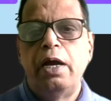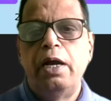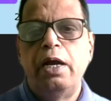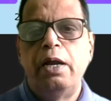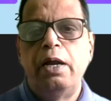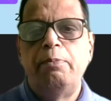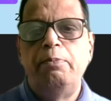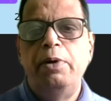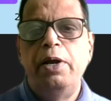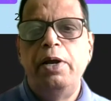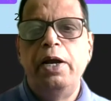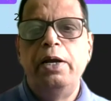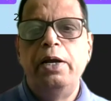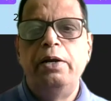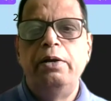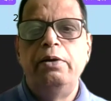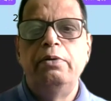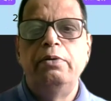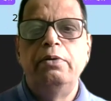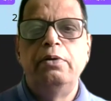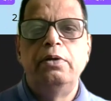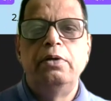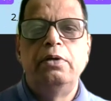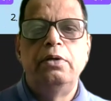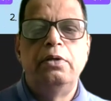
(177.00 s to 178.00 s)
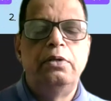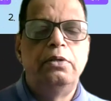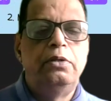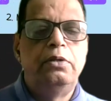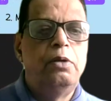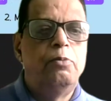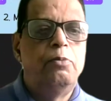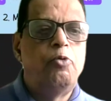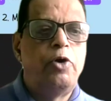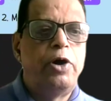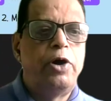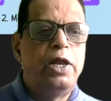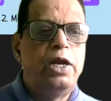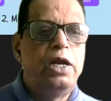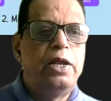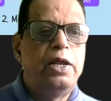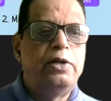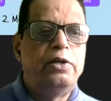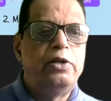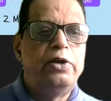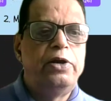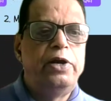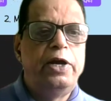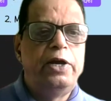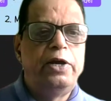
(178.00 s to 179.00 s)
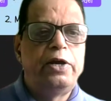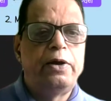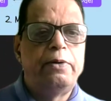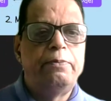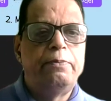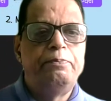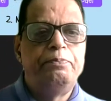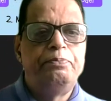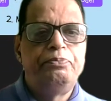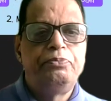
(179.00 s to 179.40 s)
and update the model and the data.